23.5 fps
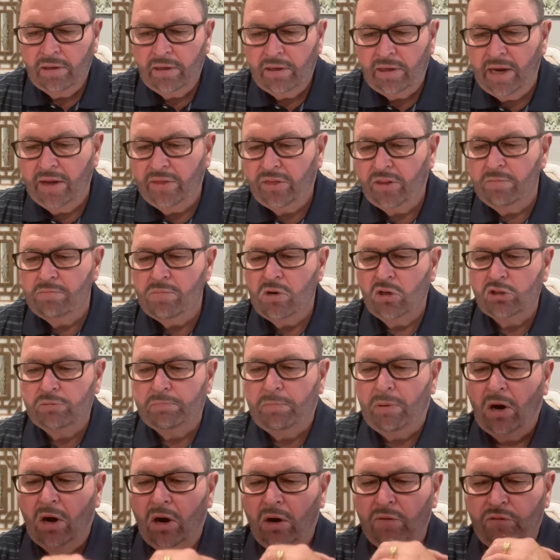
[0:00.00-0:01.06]
Yet the most
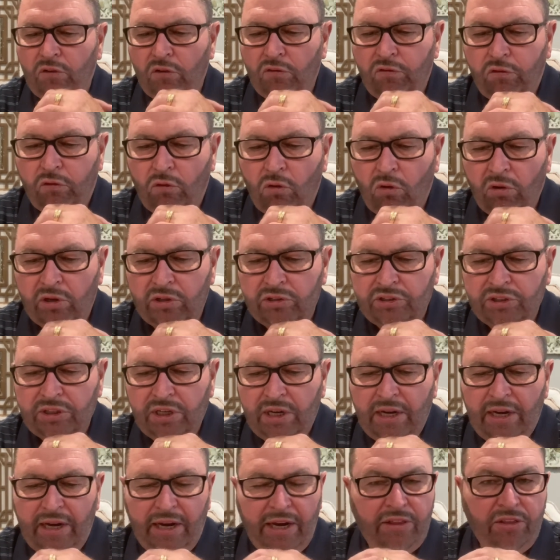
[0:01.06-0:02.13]
powerful force
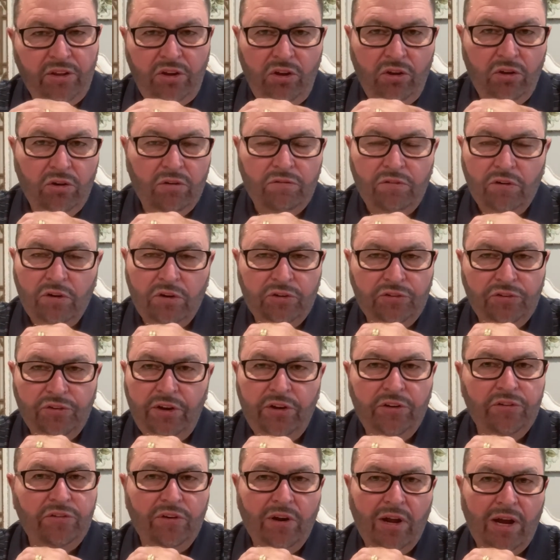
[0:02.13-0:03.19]
in the universe
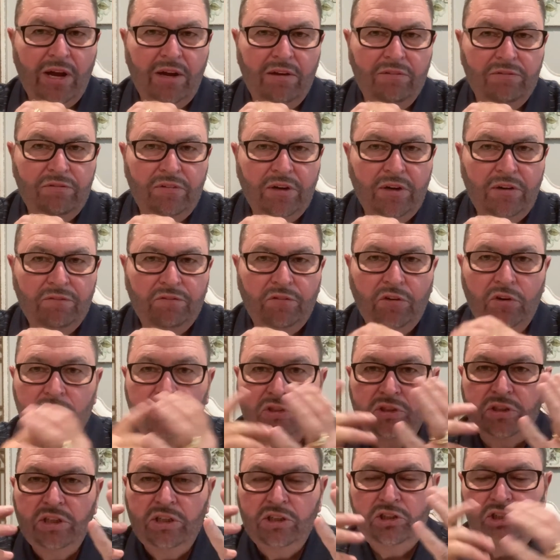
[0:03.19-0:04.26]
is love.
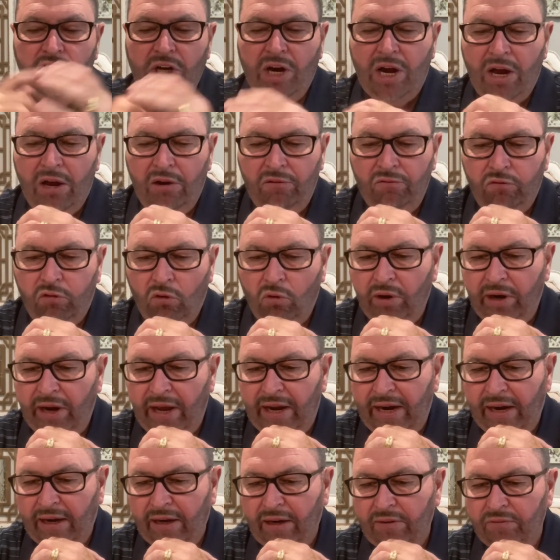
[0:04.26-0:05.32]
First John 4 and
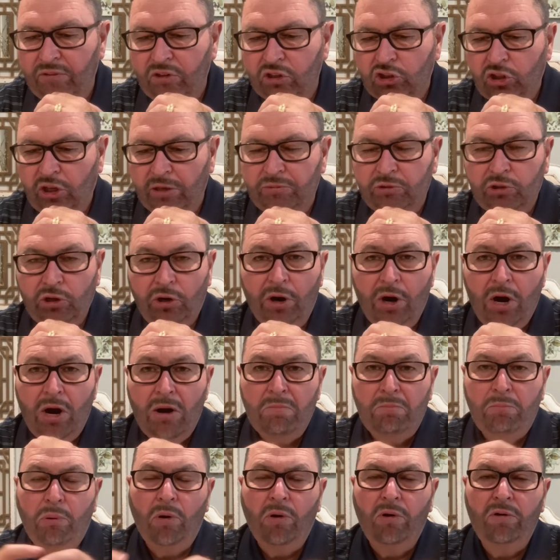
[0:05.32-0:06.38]
8. I love the scripture.
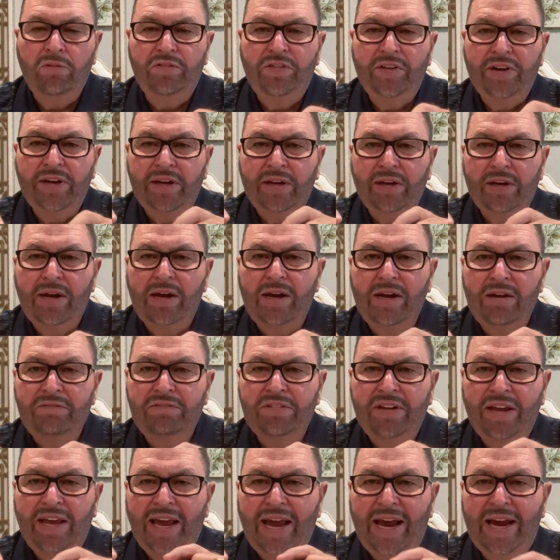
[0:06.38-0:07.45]
Perfect
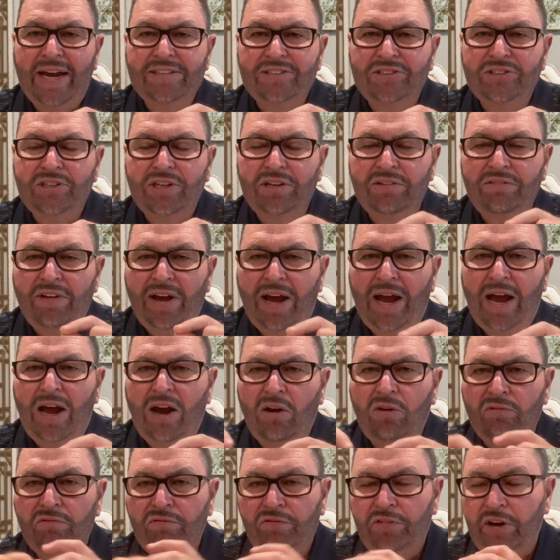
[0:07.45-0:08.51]
love casteth
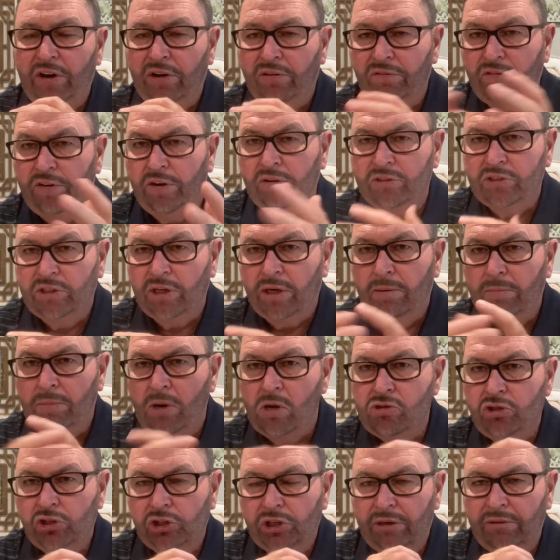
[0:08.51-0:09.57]
out fear. Fear is an
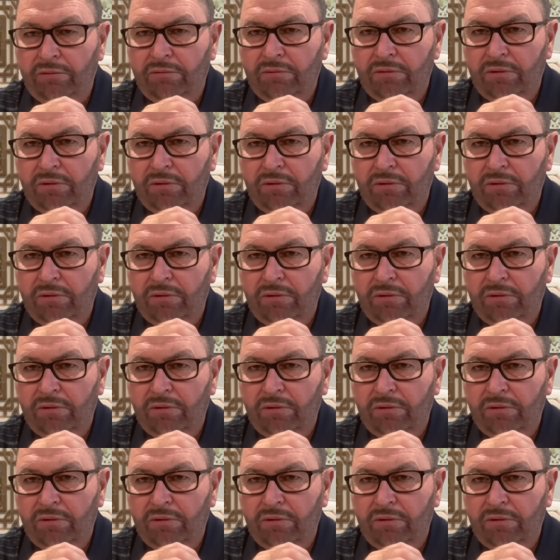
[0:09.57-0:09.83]
emotion.